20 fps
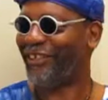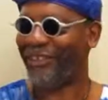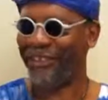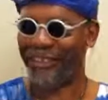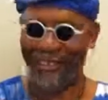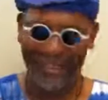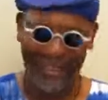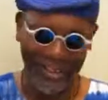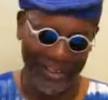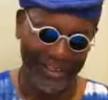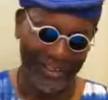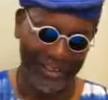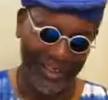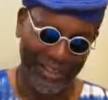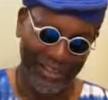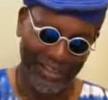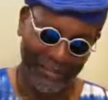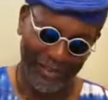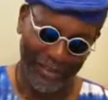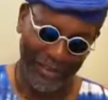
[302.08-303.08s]
so that's, that's
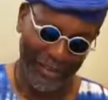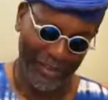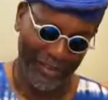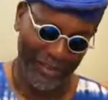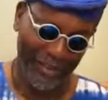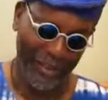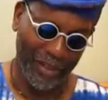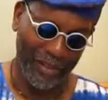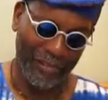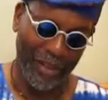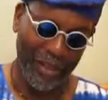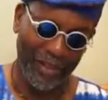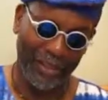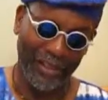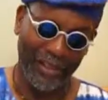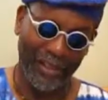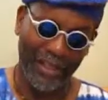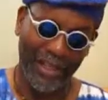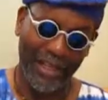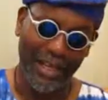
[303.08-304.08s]
what they're talking about there.
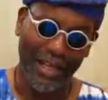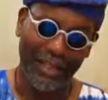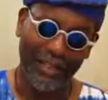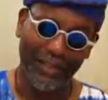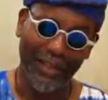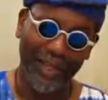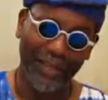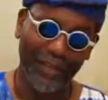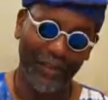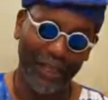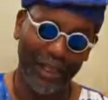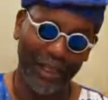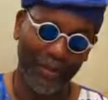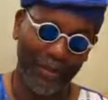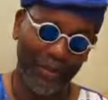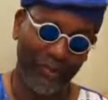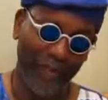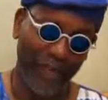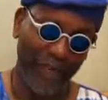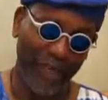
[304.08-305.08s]
So I thought that was
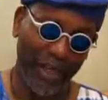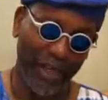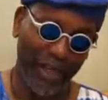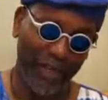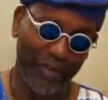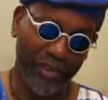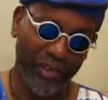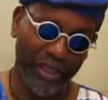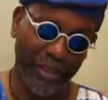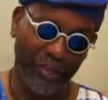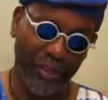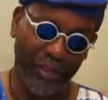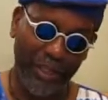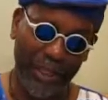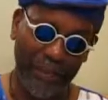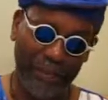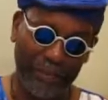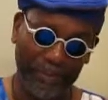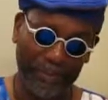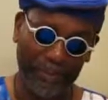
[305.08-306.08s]
very interesting, but then
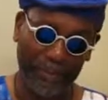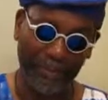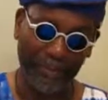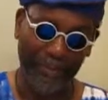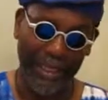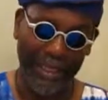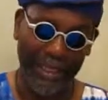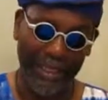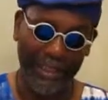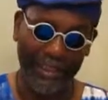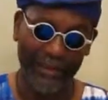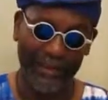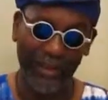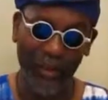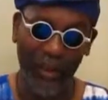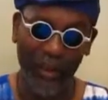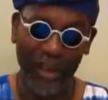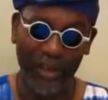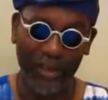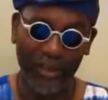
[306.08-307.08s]
it gets more
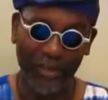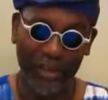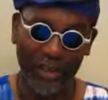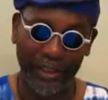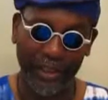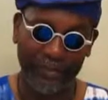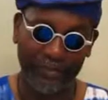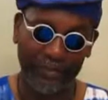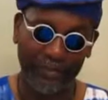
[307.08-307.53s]
interesting,